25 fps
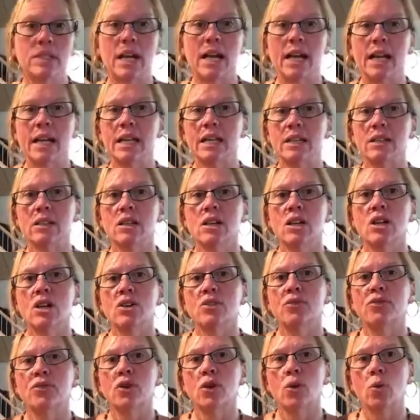diet
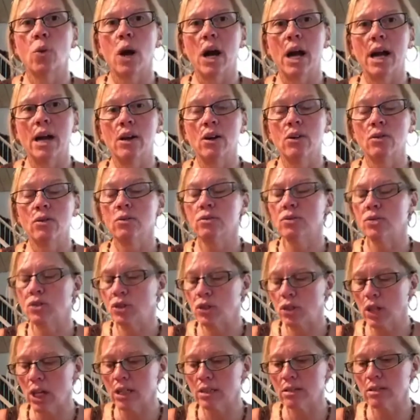for a while,
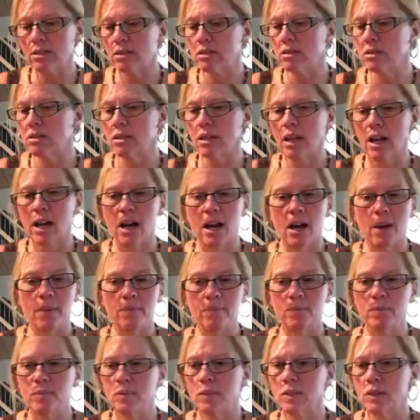just
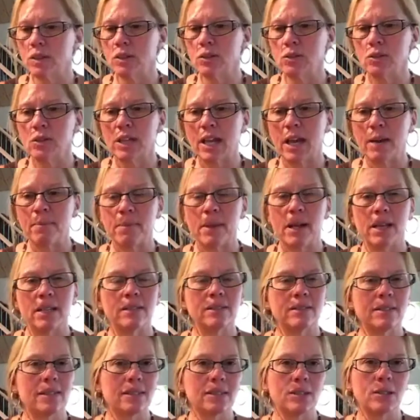um, to get my
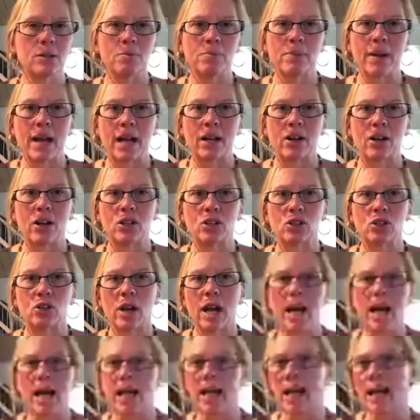system back on
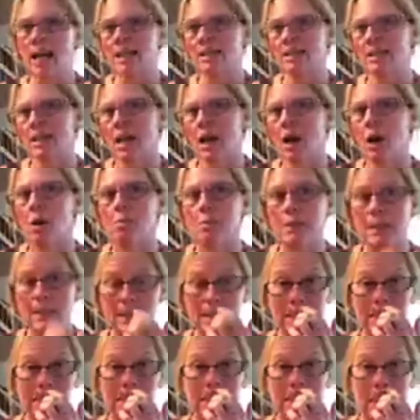track and to help
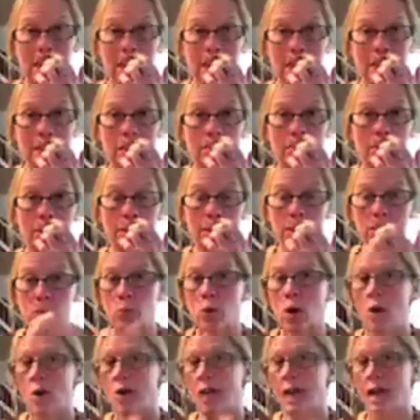me detox some of this
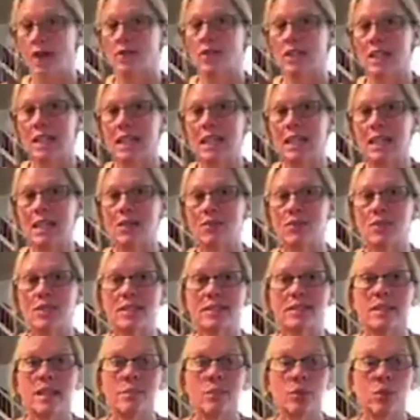while we have the heat of
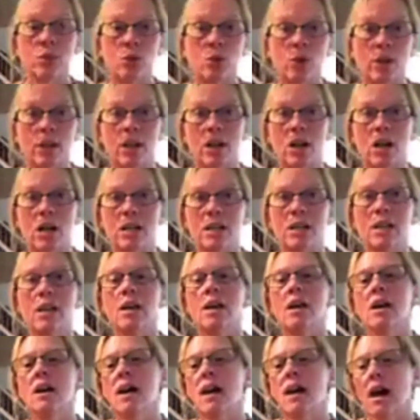the summer going on.
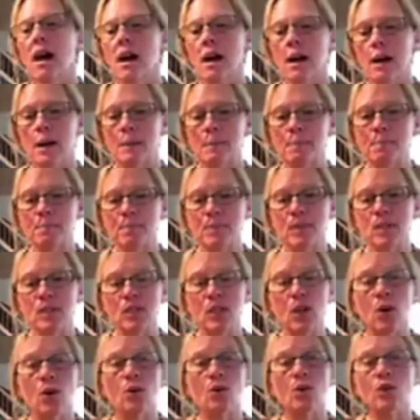Um,
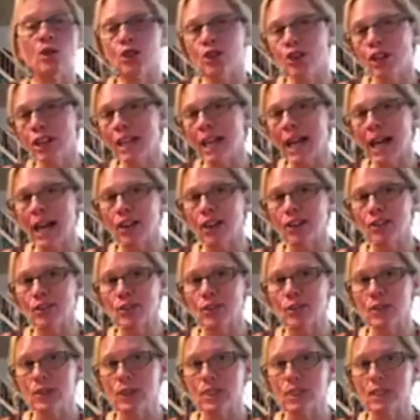so learning how to
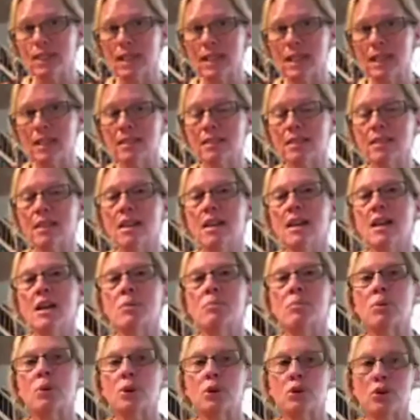do these things,
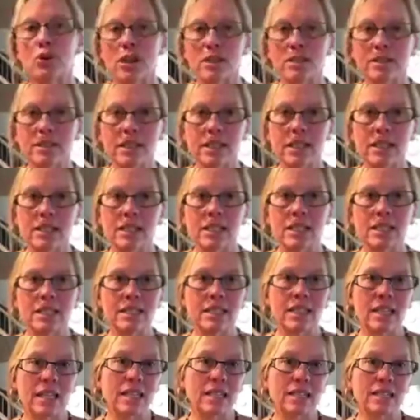progressing in
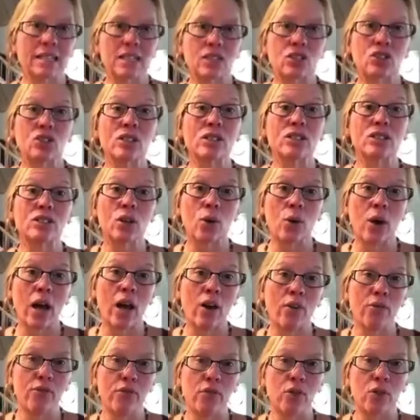these things is just so
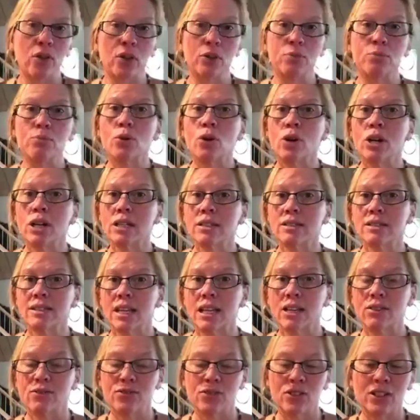helpful. Good morning,
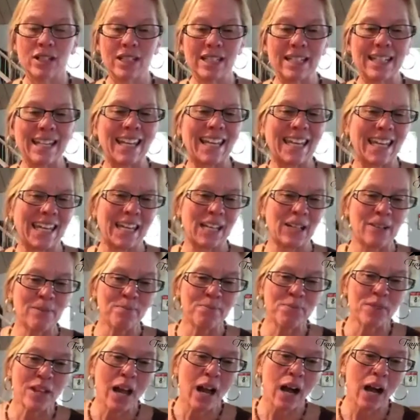Sanford and Nikki.
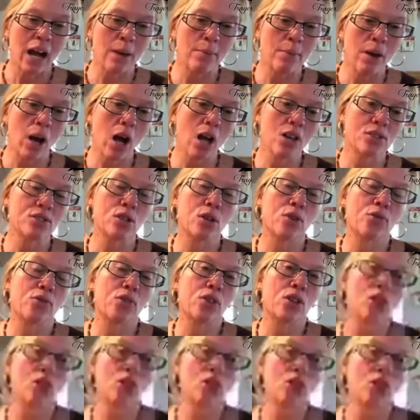Um, also,
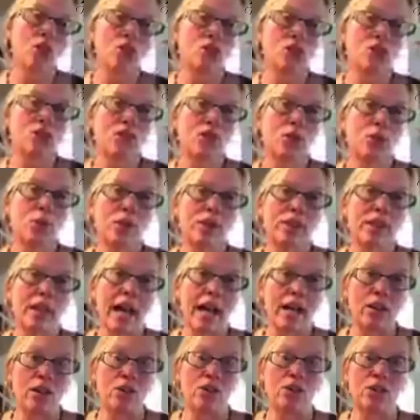for those of you with
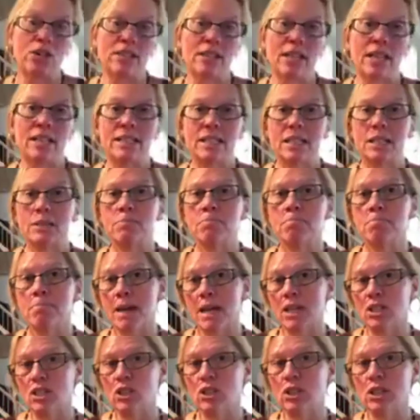allergies, I did
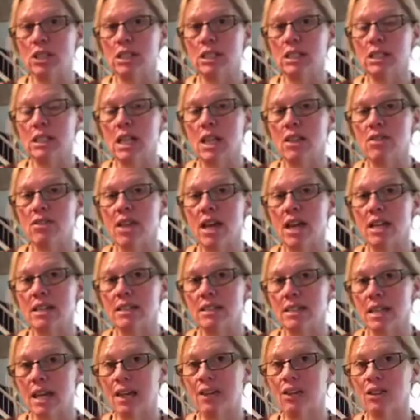mention
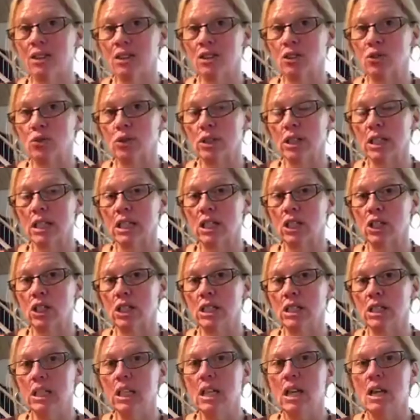that nettle is really
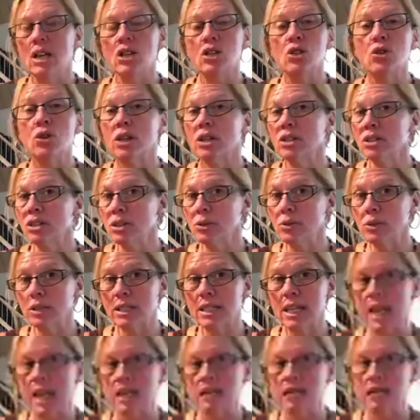good. You can do a
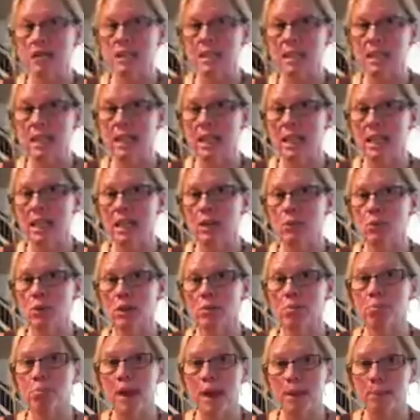nettle tea
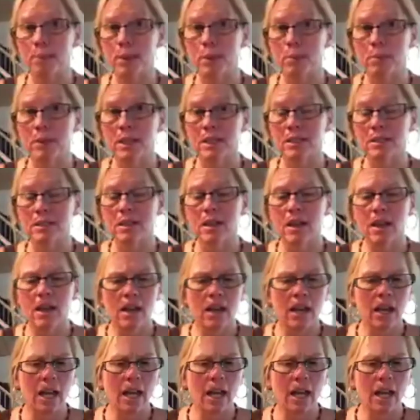with peppermint,